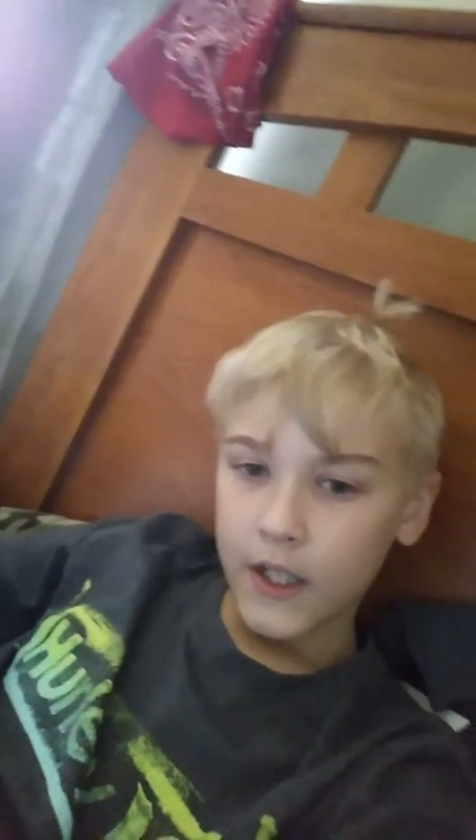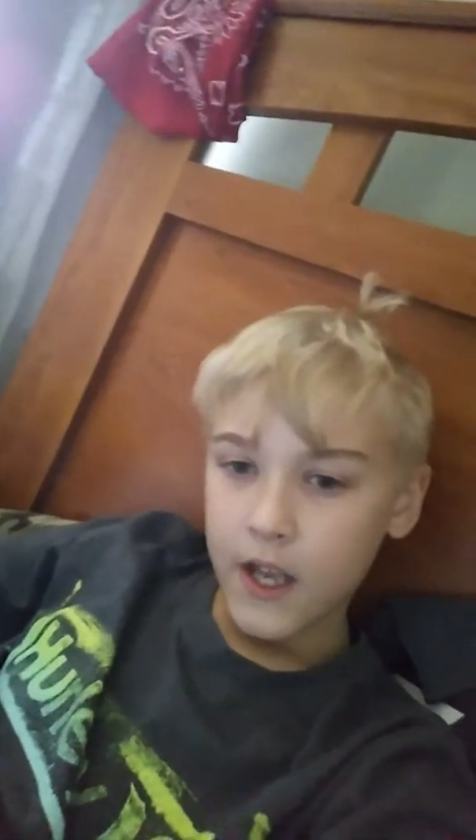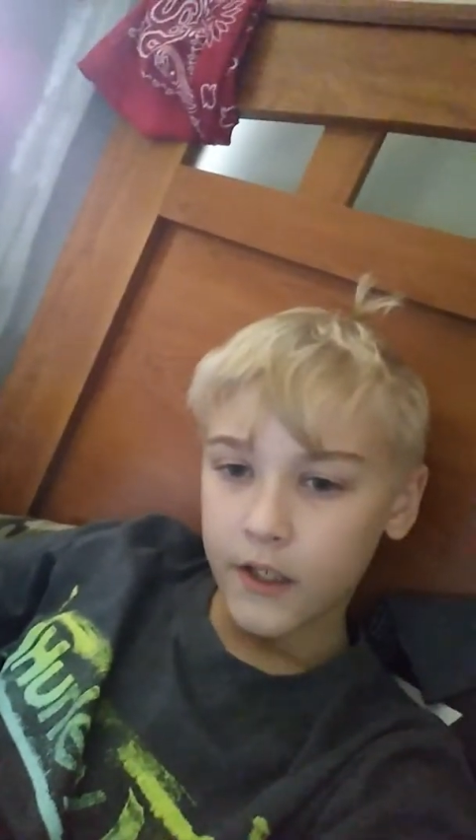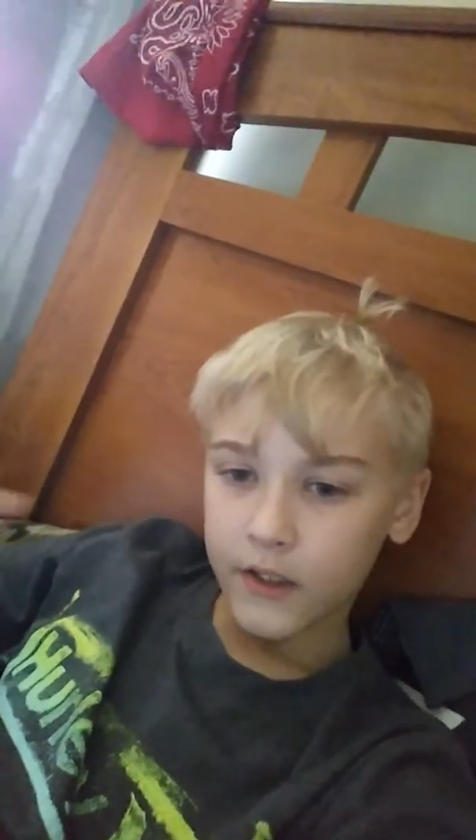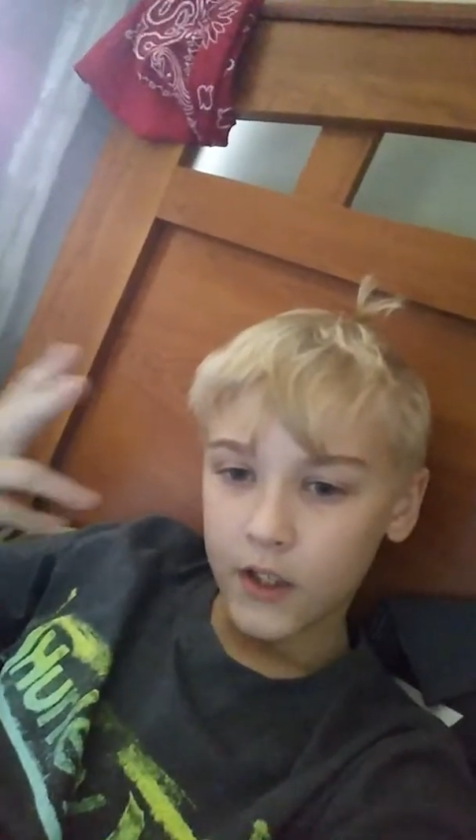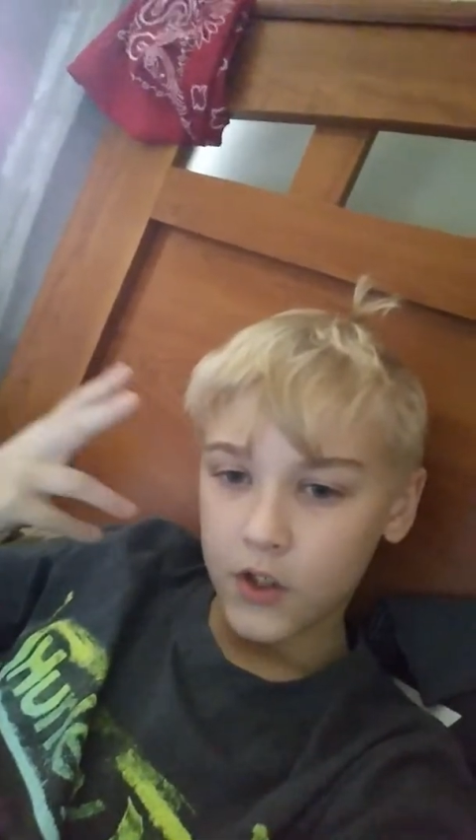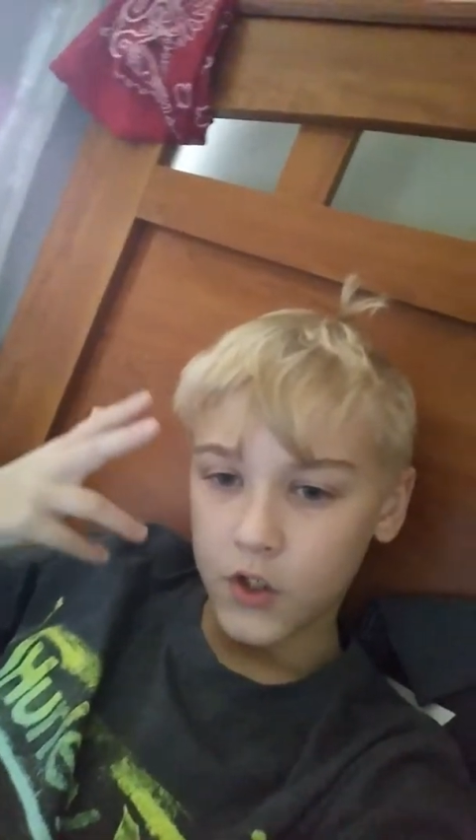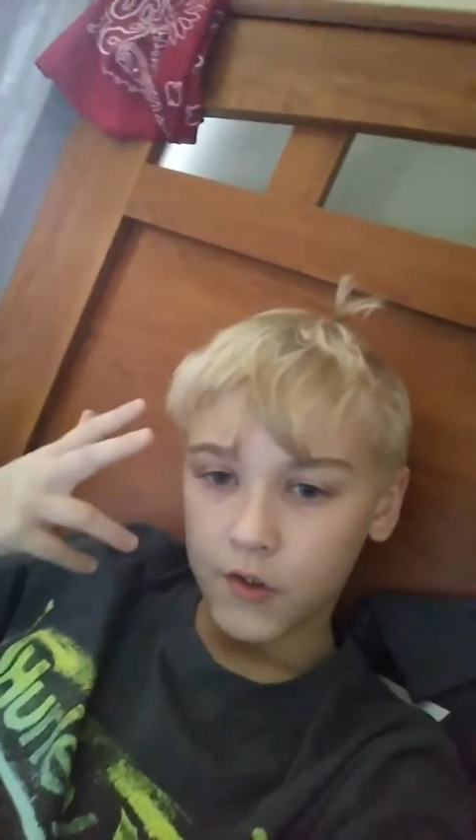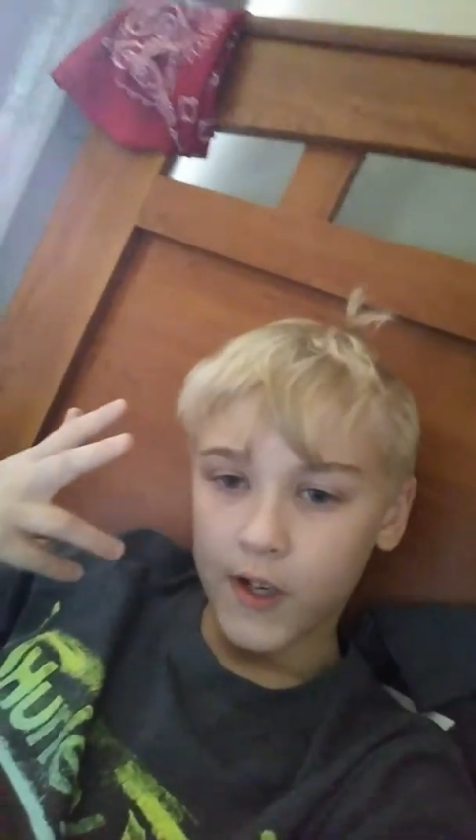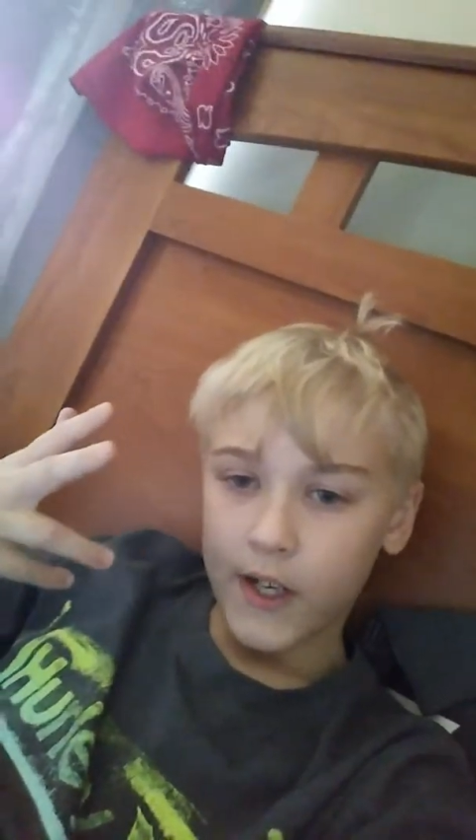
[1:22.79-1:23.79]
It's the
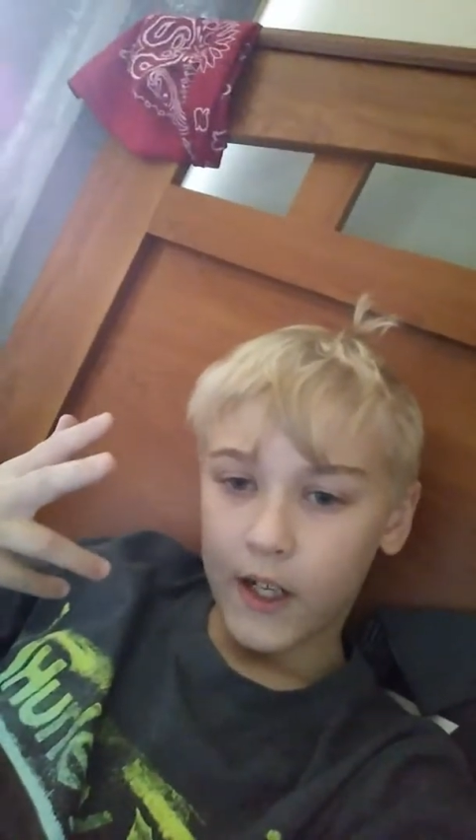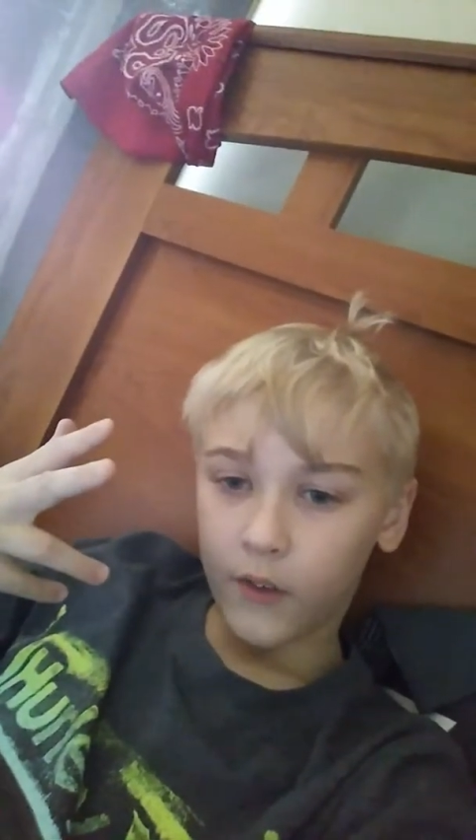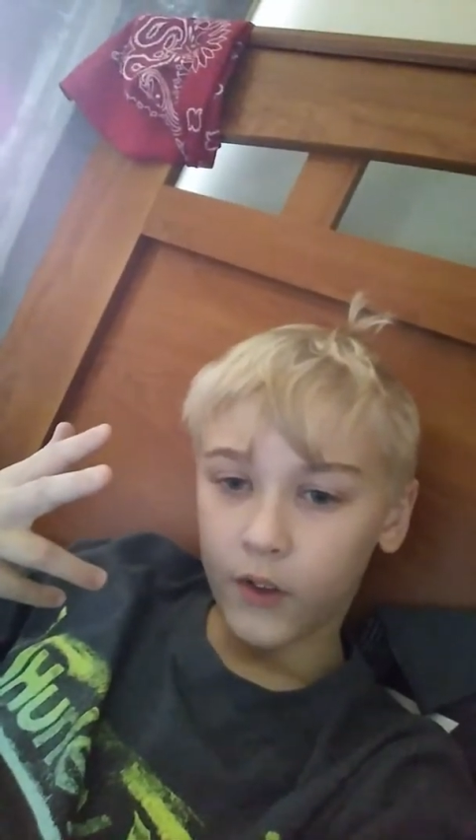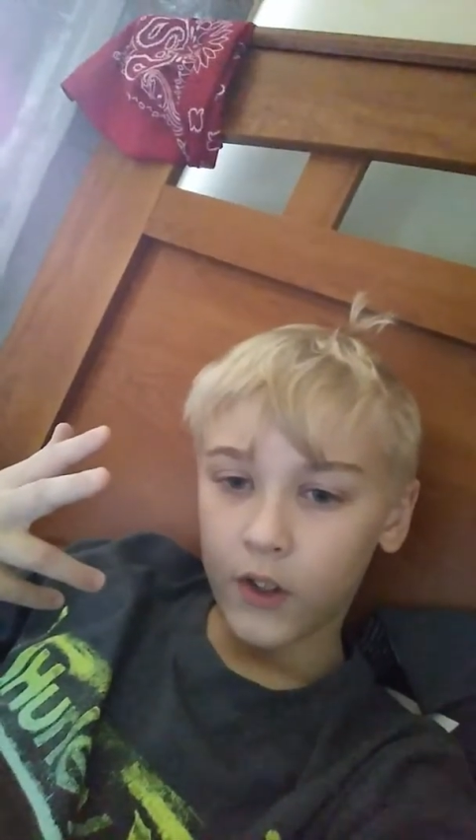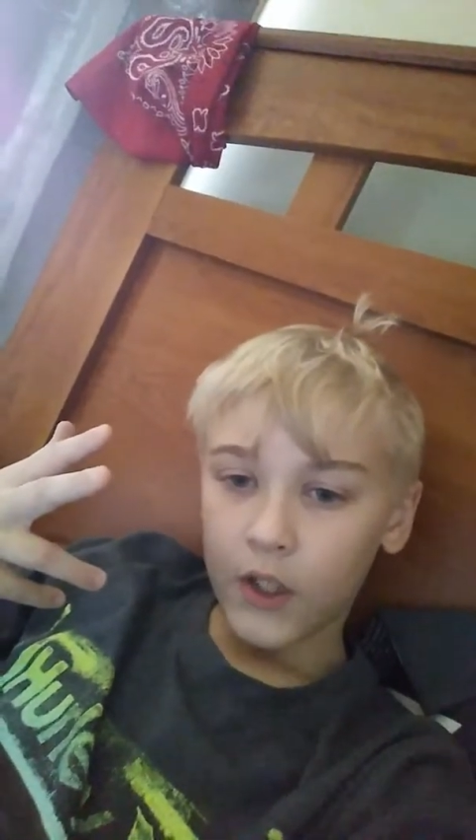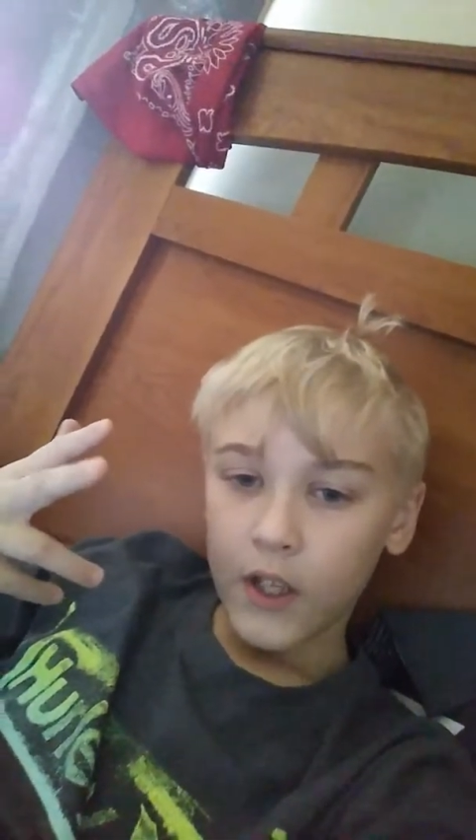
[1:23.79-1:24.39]
train house.